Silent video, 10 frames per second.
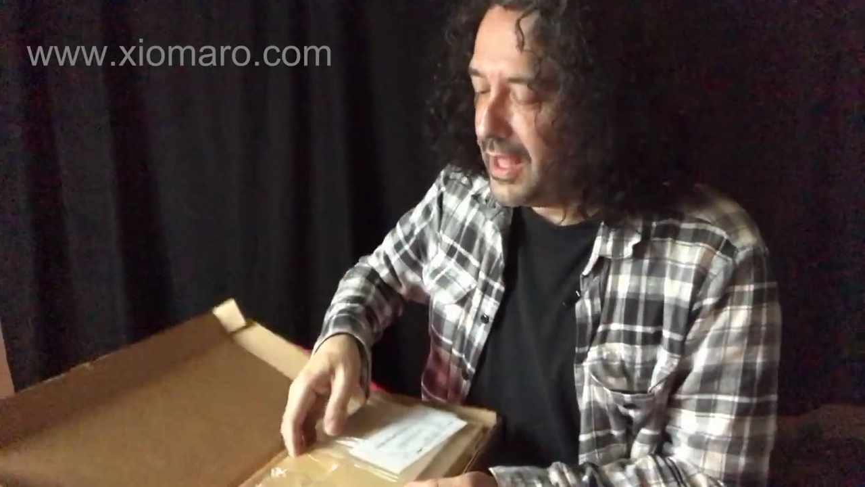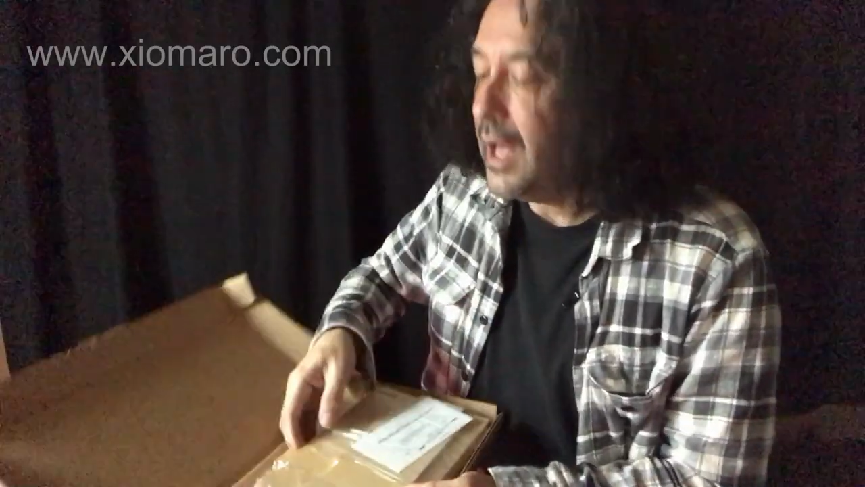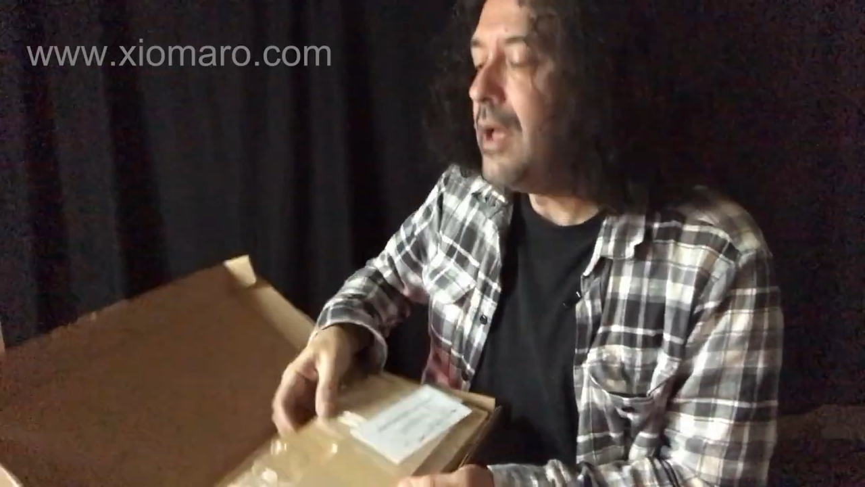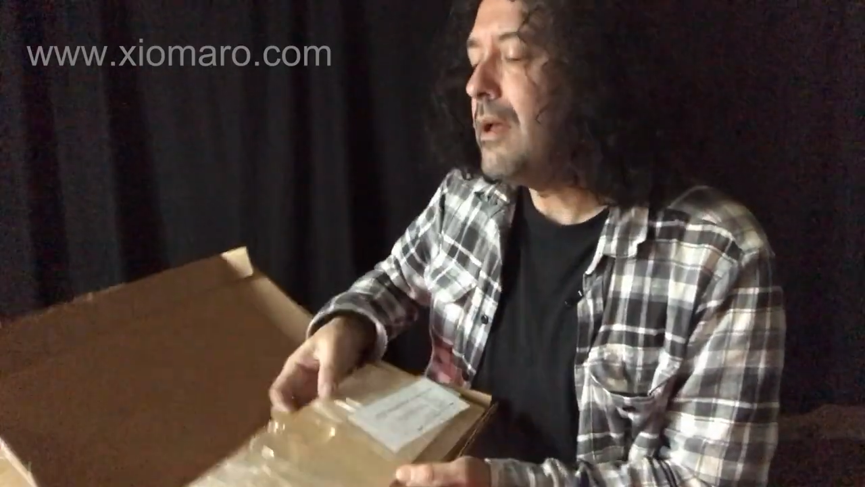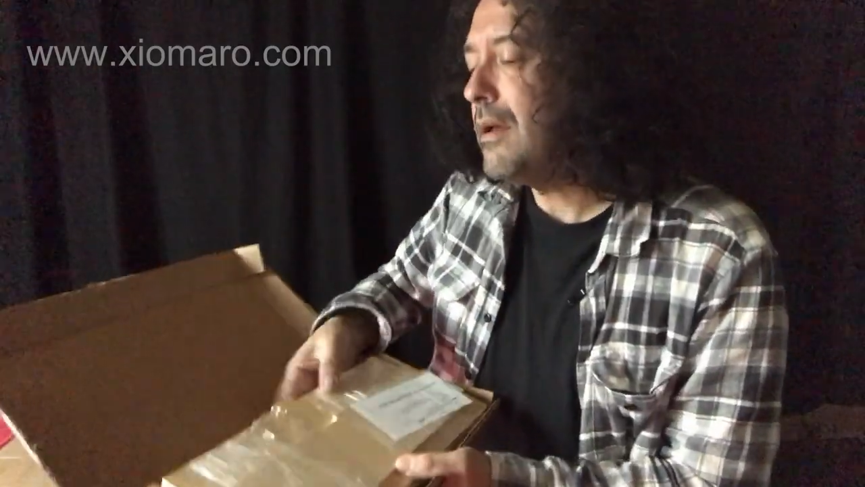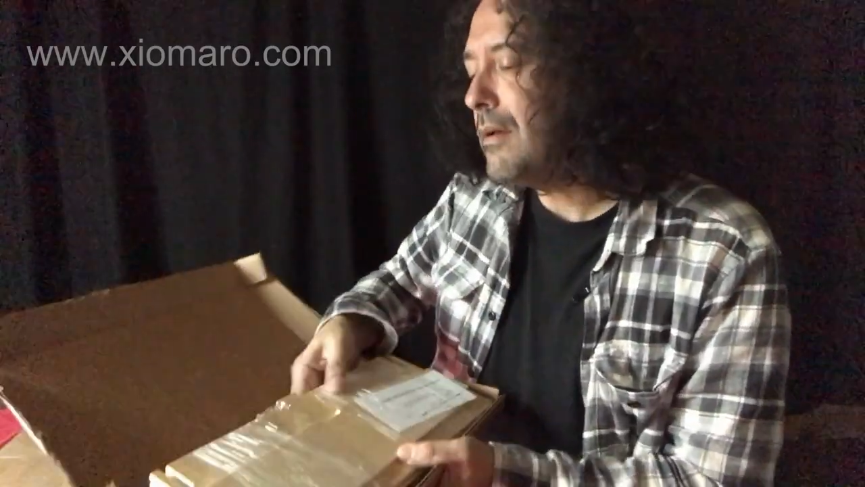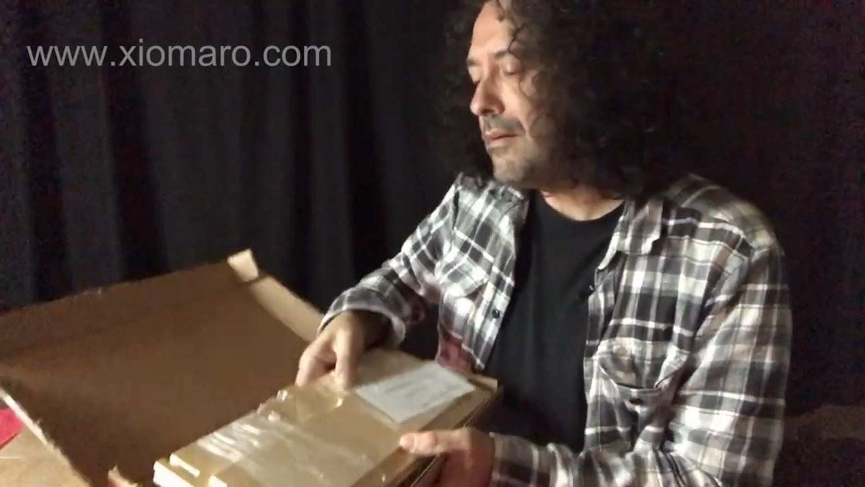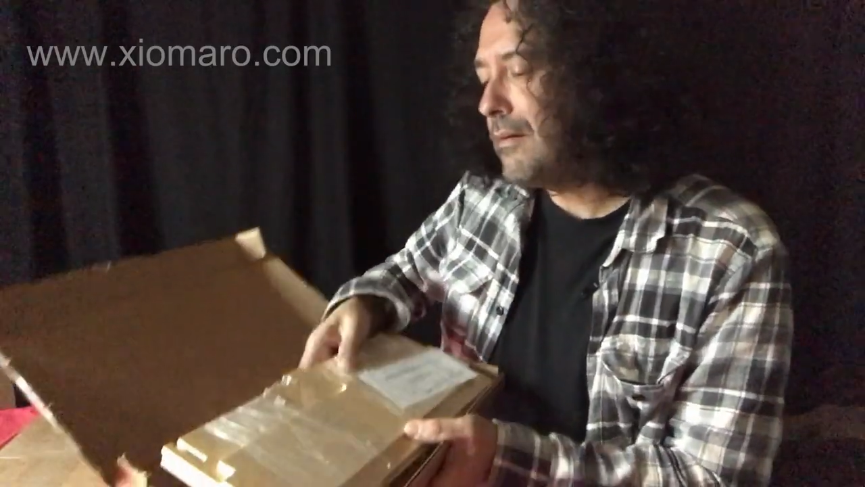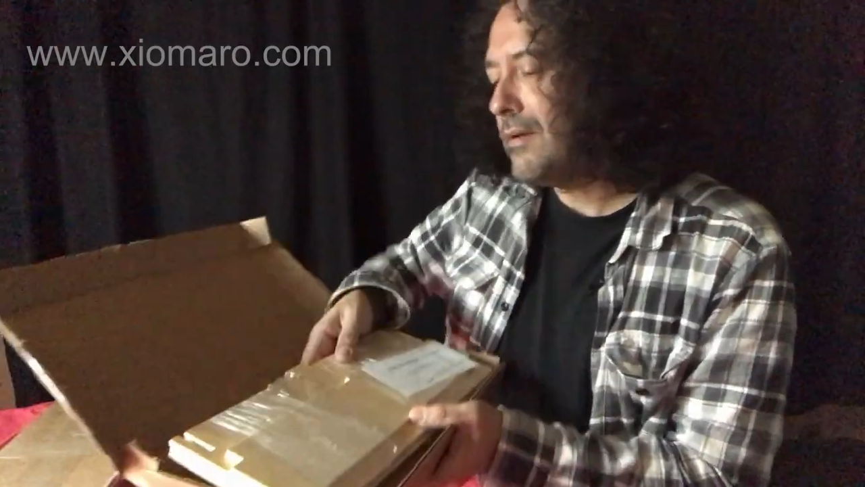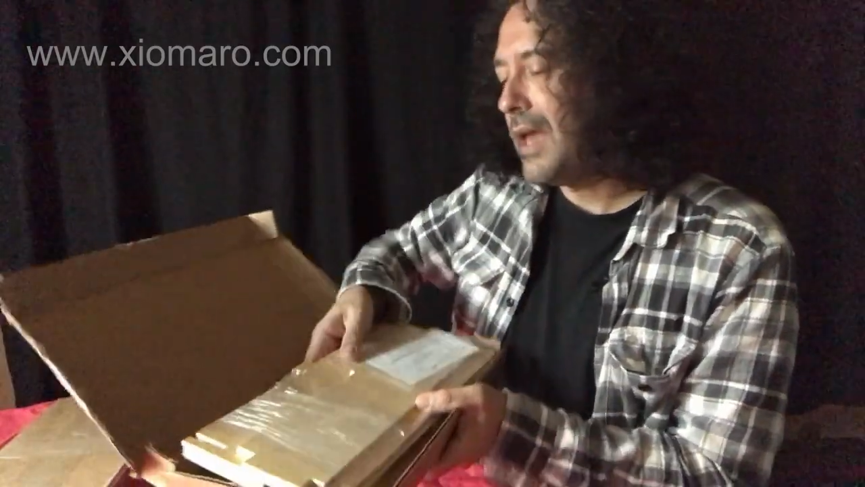
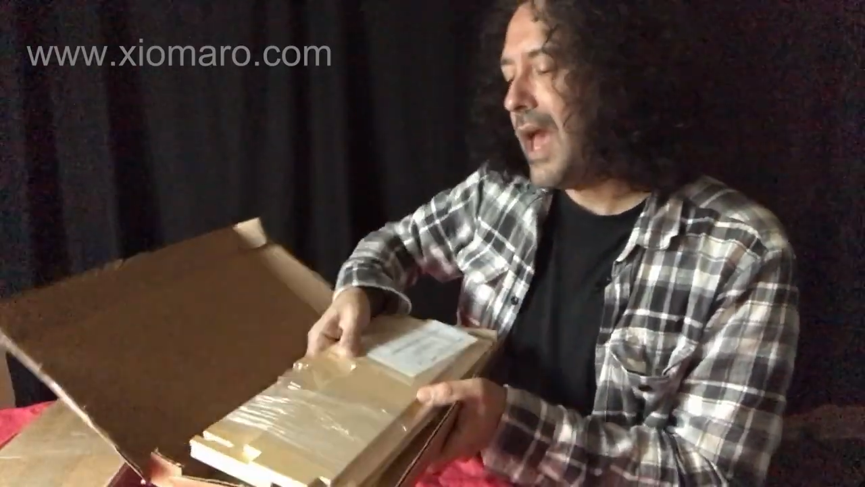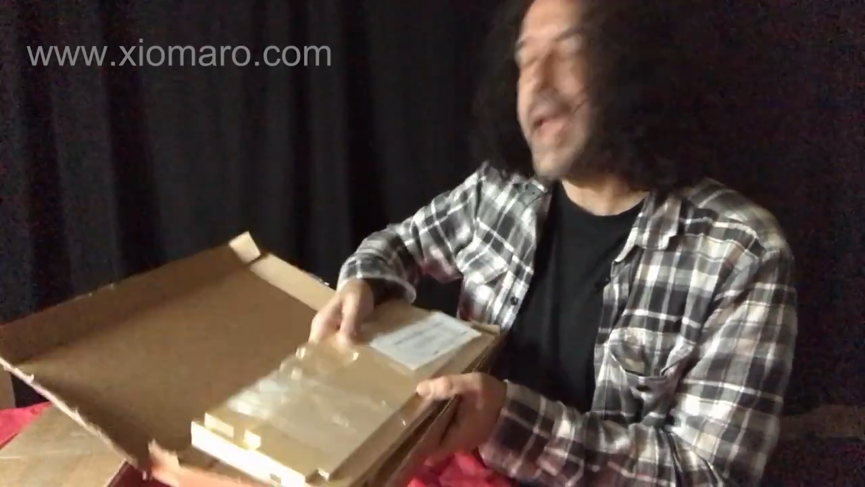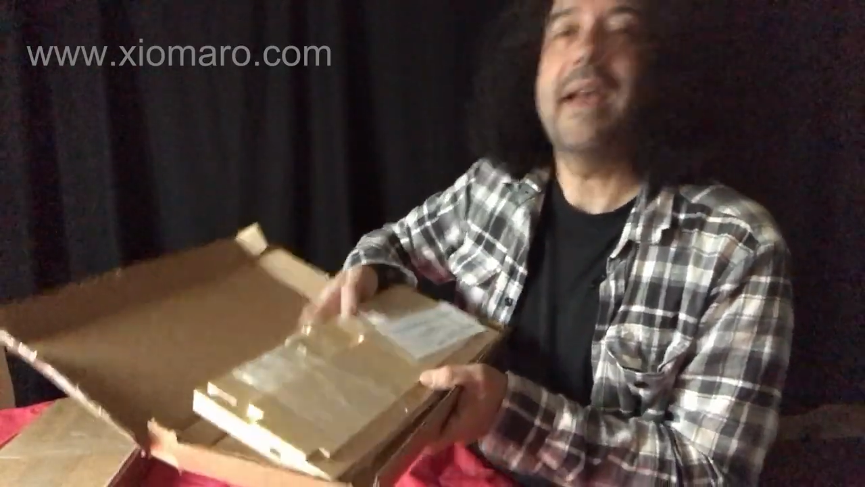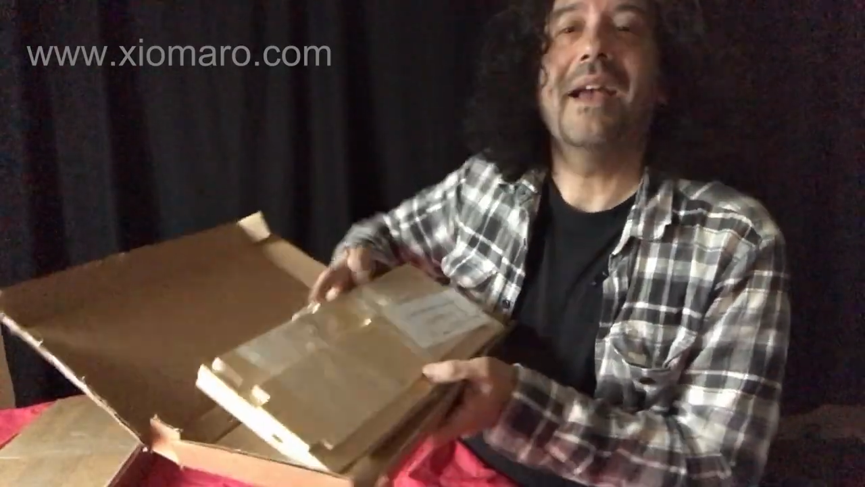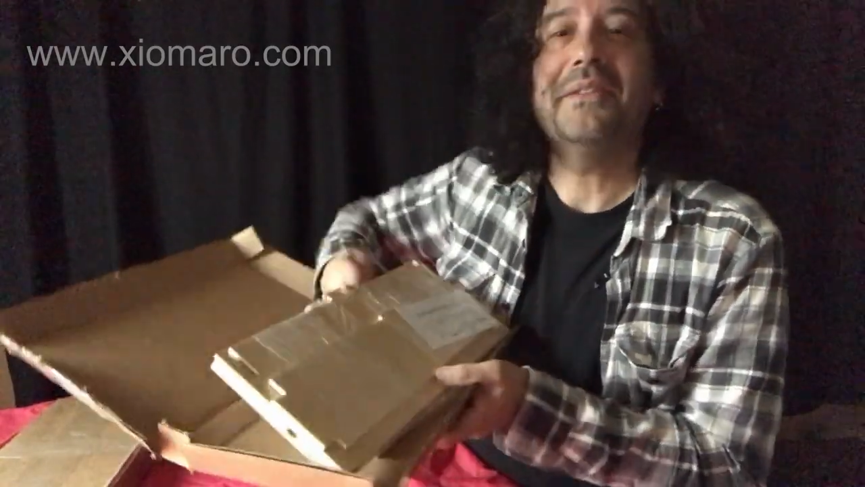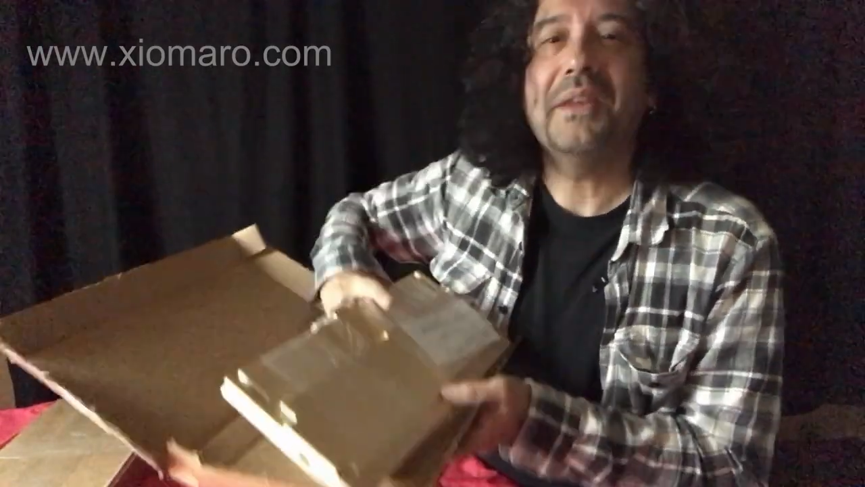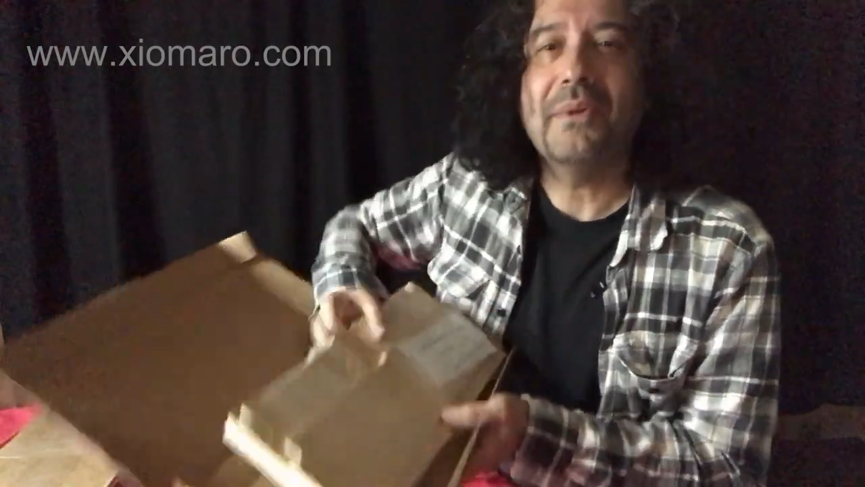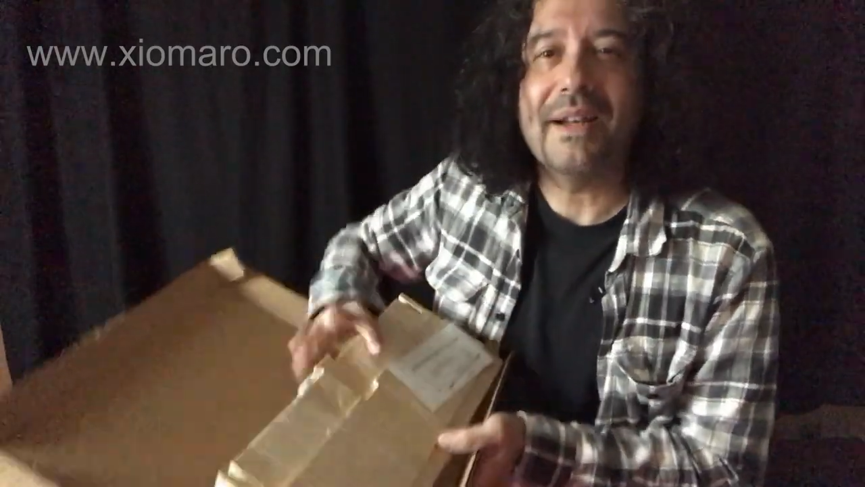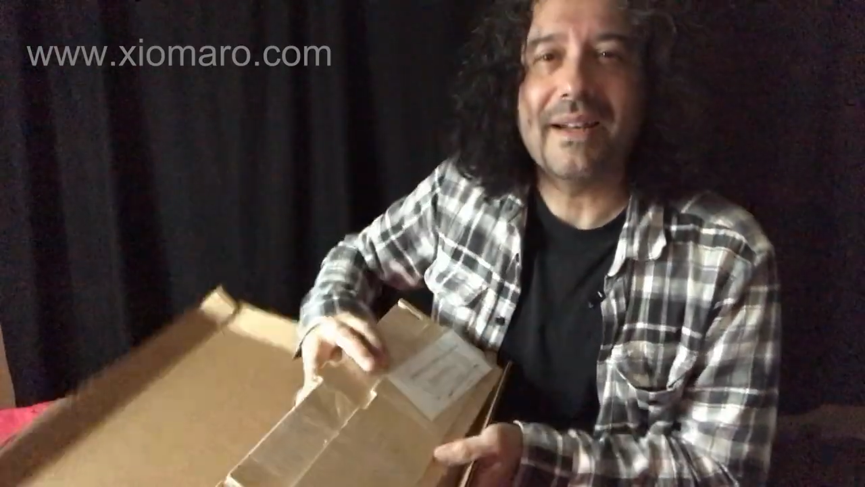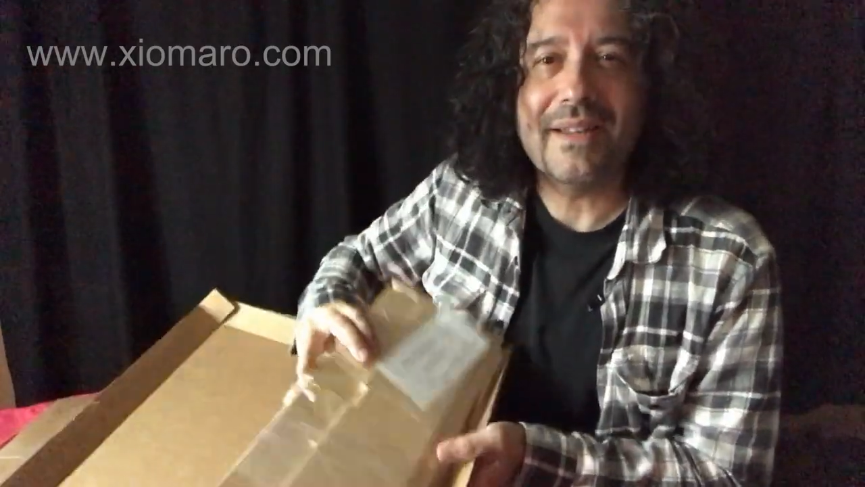Oh, okay. I see
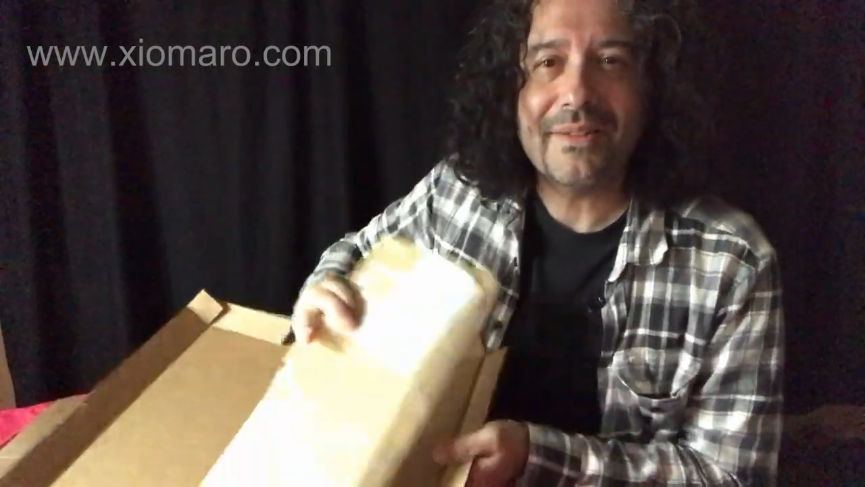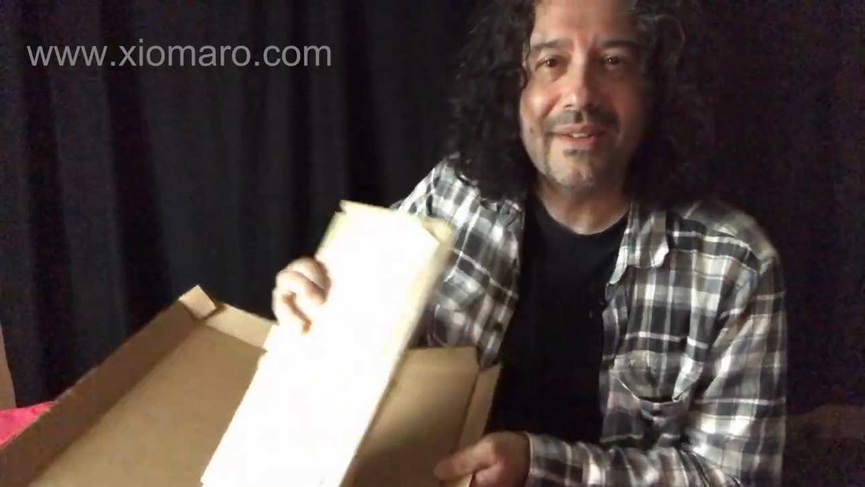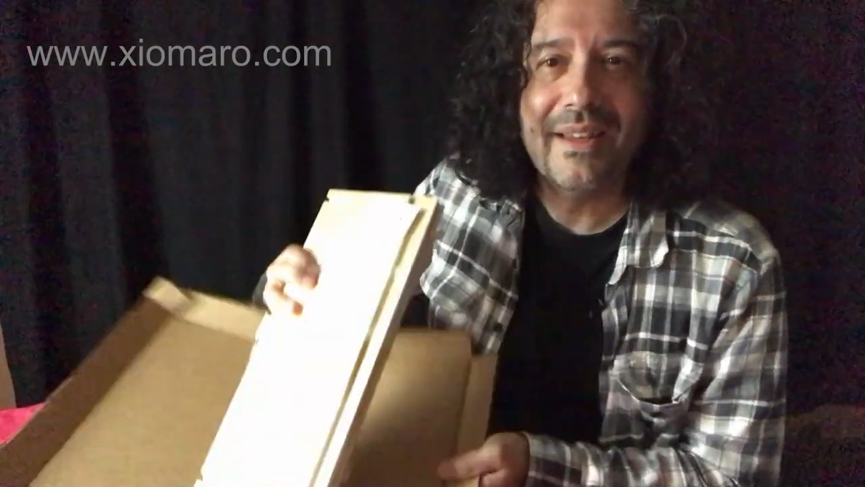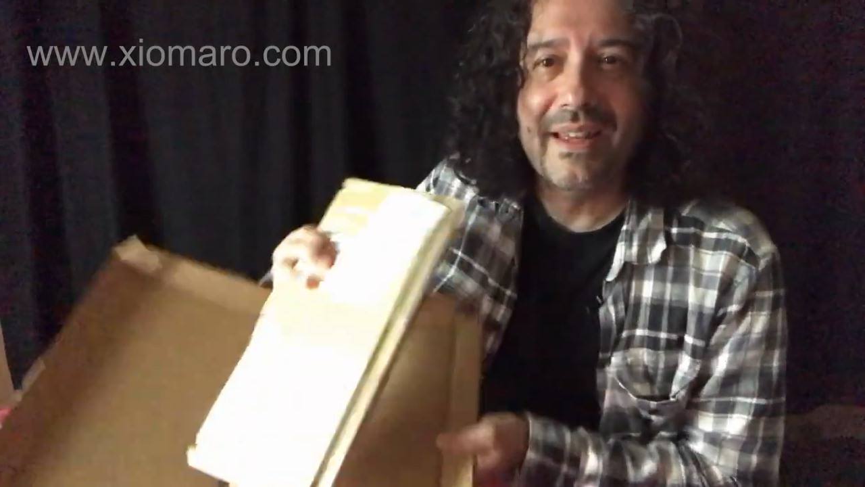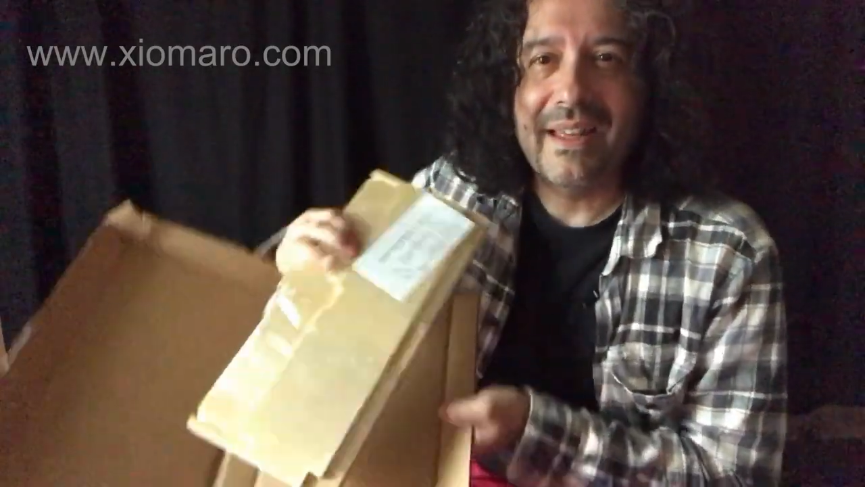what it is.